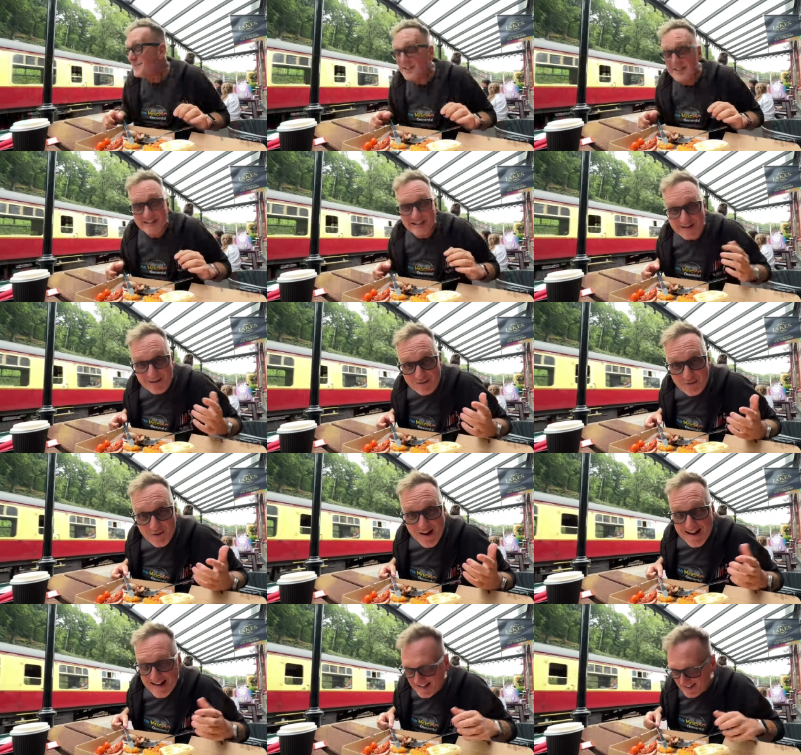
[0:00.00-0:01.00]
This is
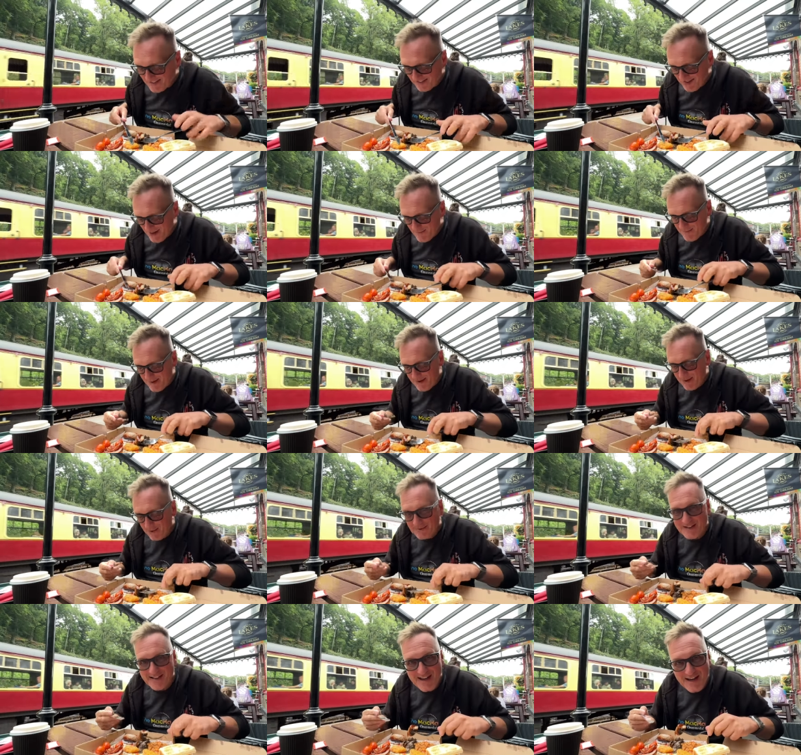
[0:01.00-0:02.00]
great, it's like being on
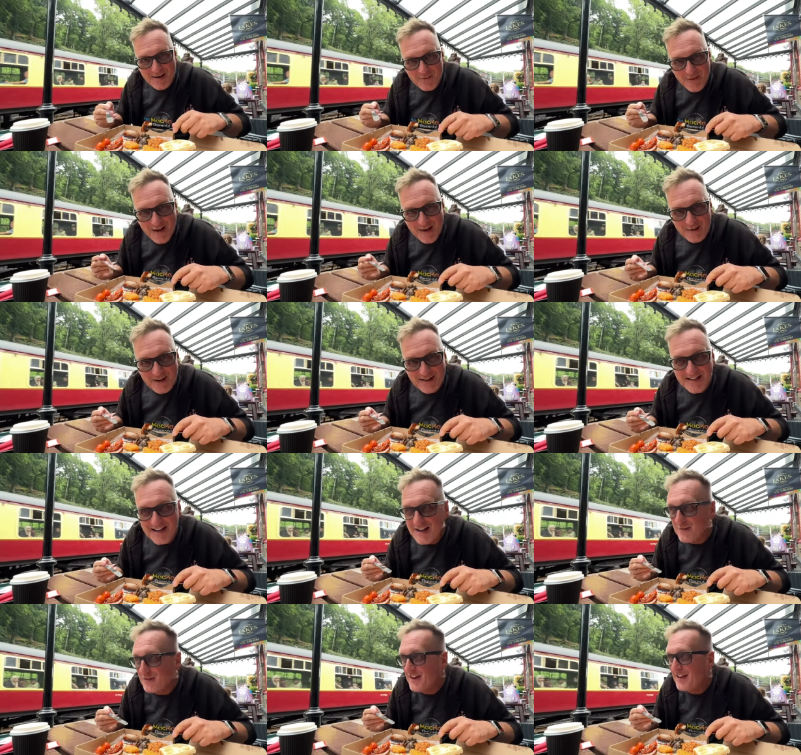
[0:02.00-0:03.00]
TV, on a
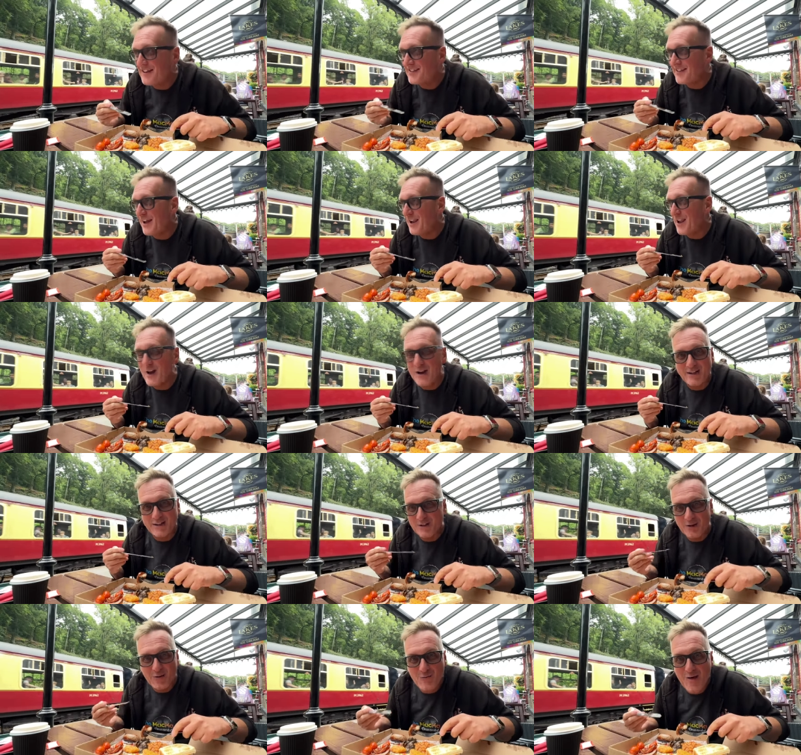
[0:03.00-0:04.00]
TV set like
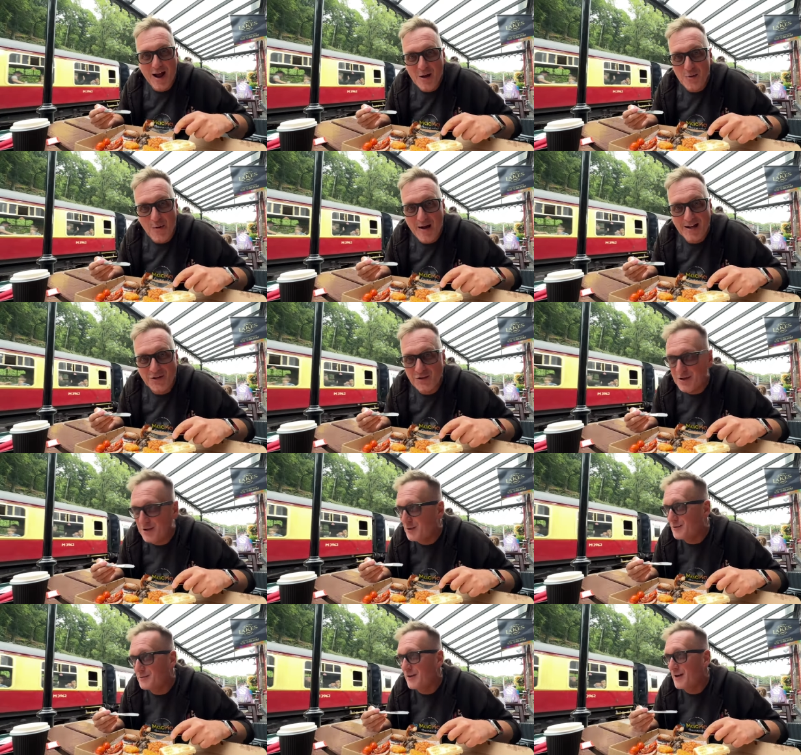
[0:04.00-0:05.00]
on the Railway
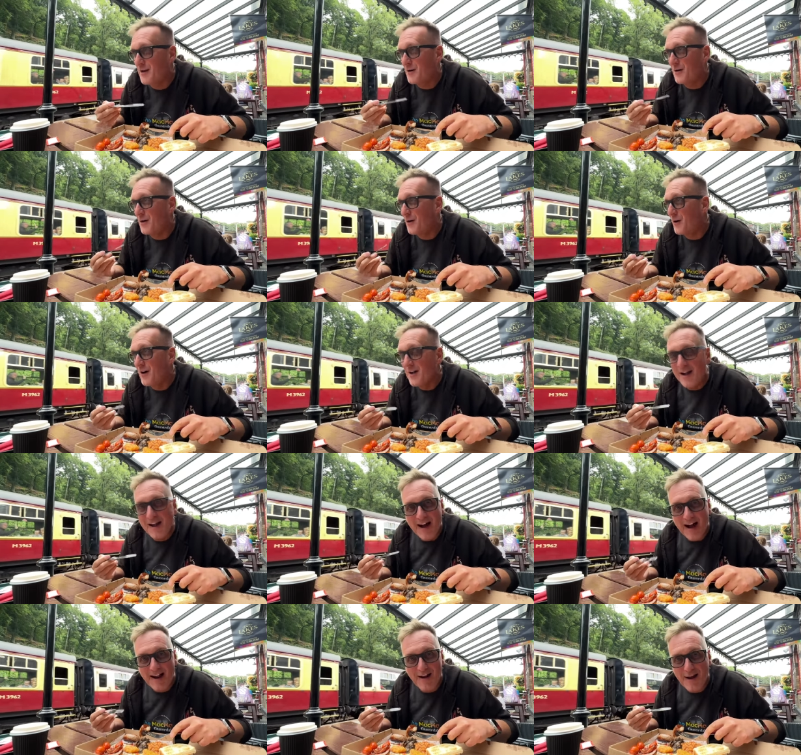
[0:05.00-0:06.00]
Children or
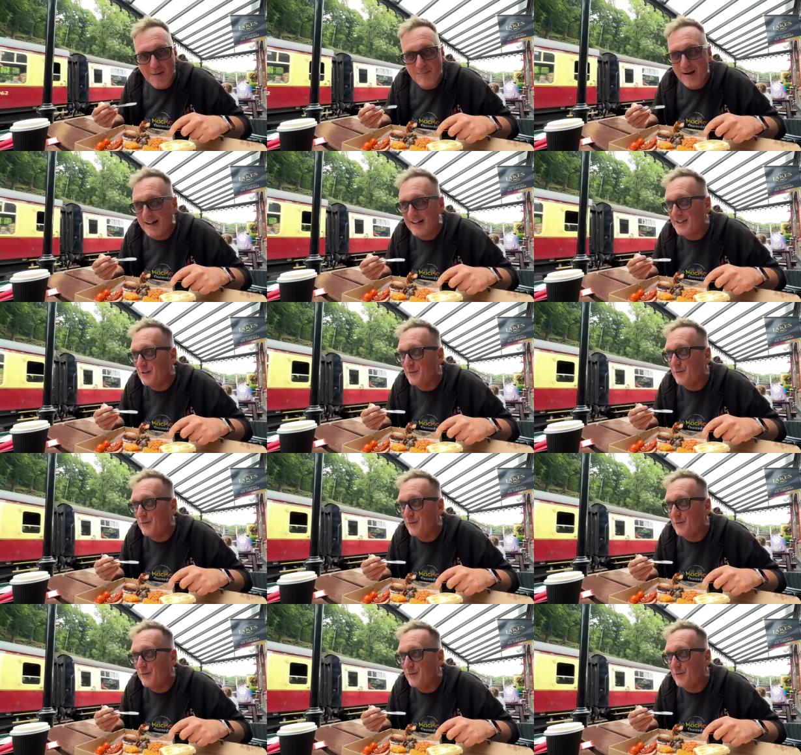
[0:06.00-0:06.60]
I don't know, back in the